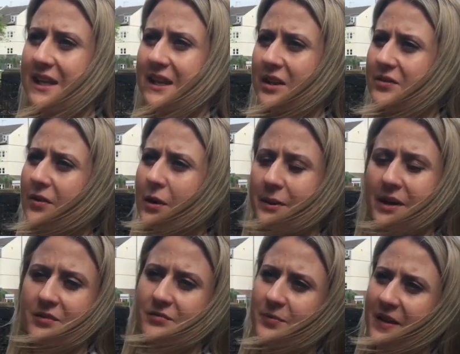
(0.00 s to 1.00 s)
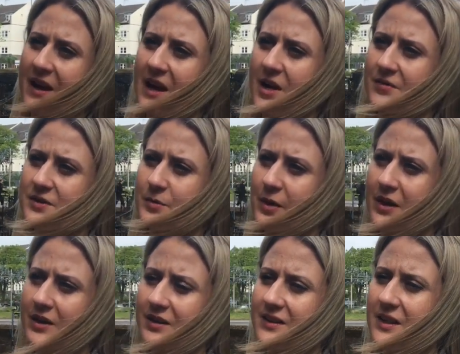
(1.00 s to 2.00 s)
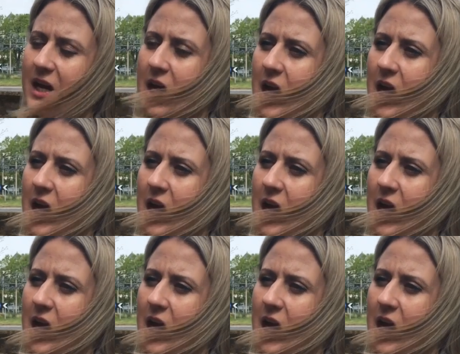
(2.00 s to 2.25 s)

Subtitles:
and then following on from that after birth.